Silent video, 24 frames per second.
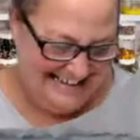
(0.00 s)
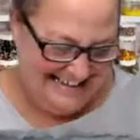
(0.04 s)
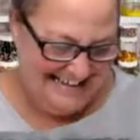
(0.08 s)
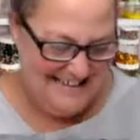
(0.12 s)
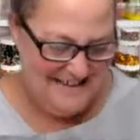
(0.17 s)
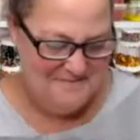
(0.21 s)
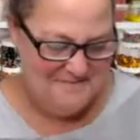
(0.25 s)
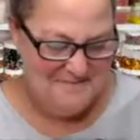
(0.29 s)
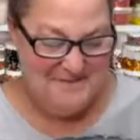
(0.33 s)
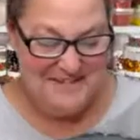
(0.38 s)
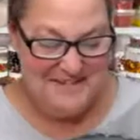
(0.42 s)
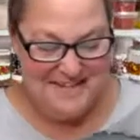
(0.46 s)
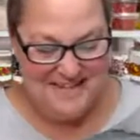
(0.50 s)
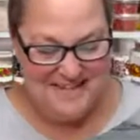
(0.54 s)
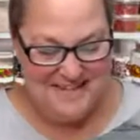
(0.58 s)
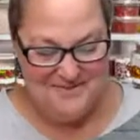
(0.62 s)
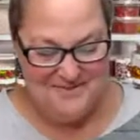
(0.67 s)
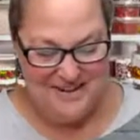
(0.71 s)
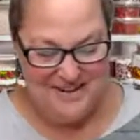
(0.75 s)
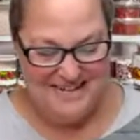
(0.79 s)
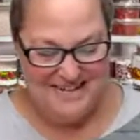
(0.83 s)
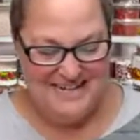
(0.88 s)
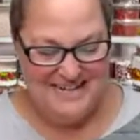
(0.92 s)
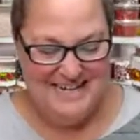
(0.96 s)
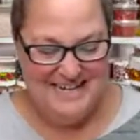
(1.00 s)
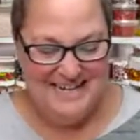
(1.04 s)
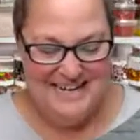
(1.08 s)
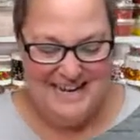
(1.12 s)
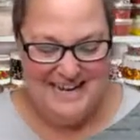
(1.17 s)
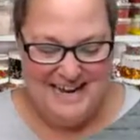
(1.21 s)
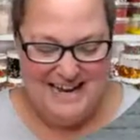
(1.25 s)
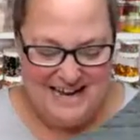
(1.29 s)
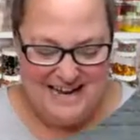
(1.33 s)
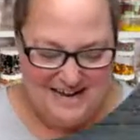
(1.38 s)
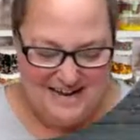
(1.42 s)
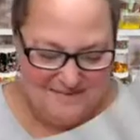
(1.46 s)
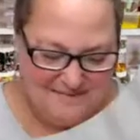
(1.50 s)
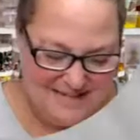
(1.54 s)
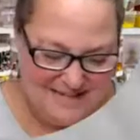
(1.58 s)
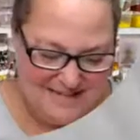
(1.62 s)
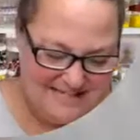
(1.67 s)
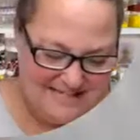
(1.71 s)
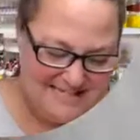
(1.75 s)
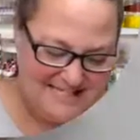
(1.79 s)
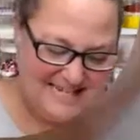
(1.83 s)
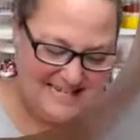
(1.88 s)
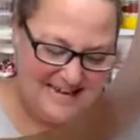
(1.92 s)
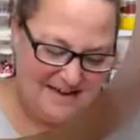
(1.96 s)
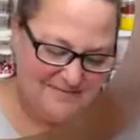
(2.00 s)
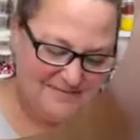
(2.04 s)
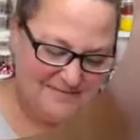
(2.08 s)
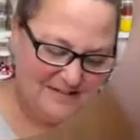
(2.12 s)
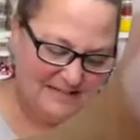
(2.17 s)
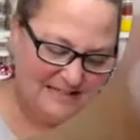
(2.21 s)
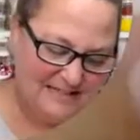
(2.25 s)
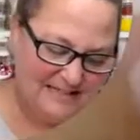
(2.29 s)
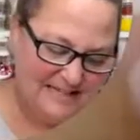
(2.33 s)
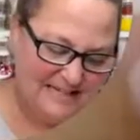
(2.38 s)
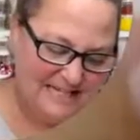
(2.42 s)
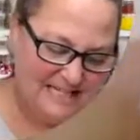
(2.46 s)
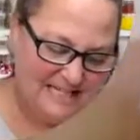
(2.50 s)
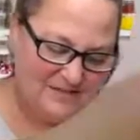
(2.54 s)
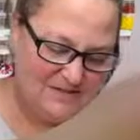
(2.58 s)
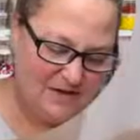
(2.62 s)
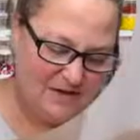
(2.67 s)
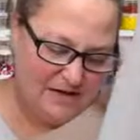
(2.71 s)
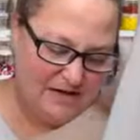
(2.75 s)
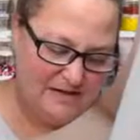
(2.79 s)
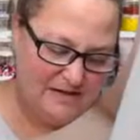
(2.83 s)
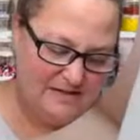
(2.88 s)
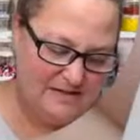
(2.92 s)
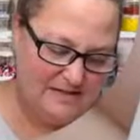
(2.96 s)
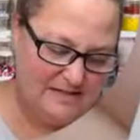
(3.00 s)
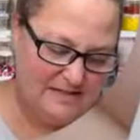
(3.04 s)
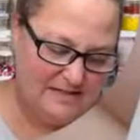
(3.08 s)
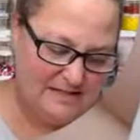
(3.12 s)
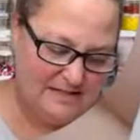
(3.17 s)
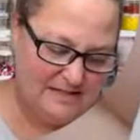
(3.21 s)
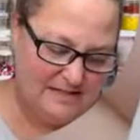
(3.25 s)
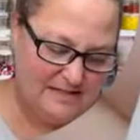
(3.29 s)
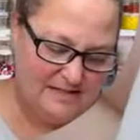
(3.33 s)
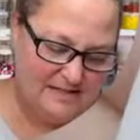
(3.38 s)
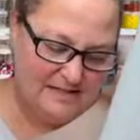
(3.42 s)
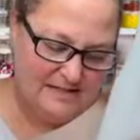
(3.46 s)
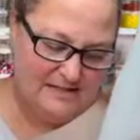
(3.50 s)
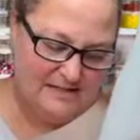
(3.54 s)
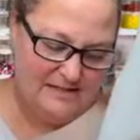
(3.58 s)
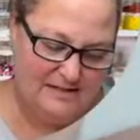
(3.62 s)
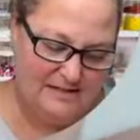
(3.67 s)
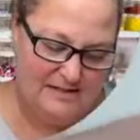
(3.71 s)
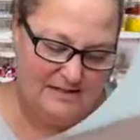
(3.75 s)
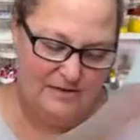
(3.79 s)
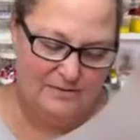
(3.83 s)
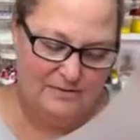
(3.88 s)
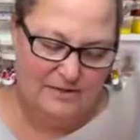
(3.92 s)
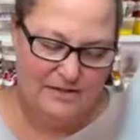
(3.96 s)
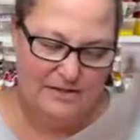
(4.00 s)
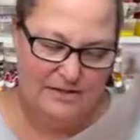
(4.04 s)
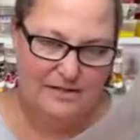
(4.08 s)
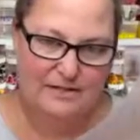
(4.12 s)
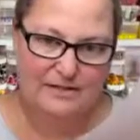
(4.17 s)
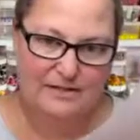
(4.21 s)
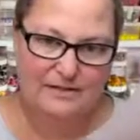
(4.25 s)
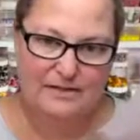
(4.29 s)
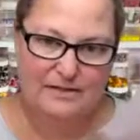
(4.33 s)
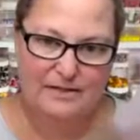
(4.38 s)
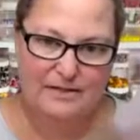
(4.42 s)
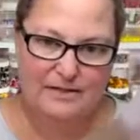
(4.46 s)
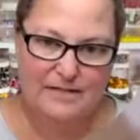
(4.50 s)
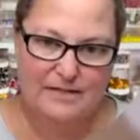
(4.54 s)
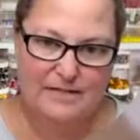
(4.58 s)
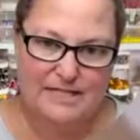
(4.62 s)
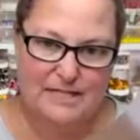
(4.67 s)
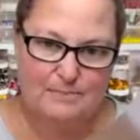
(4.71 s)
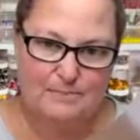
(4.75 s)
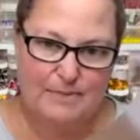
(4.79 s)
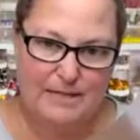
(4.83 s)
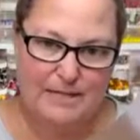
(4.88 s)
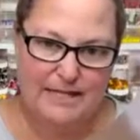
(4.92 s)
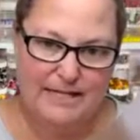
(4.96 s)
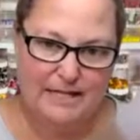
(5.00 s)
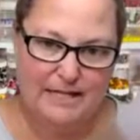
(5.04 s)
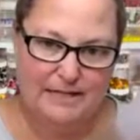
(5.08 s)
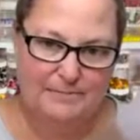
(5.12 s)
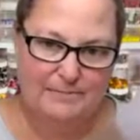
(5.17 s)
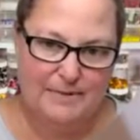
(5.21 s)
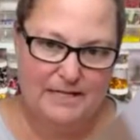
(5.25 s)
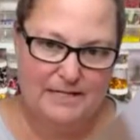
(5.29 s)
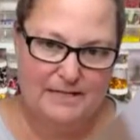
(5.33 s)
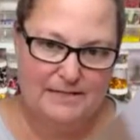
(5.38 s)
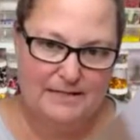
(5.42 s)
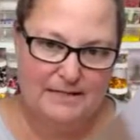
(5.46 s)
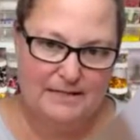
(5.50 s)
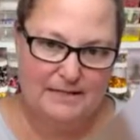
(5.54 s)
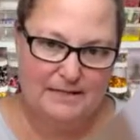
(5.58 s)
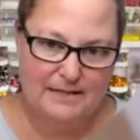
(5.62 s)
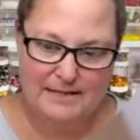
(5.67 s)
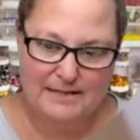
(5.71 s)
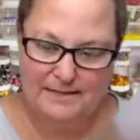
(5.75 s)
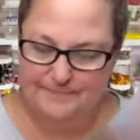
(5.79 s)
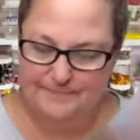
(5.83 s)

But anyway, it's definitely, it's very, this is, you know, look, it's splitting basically.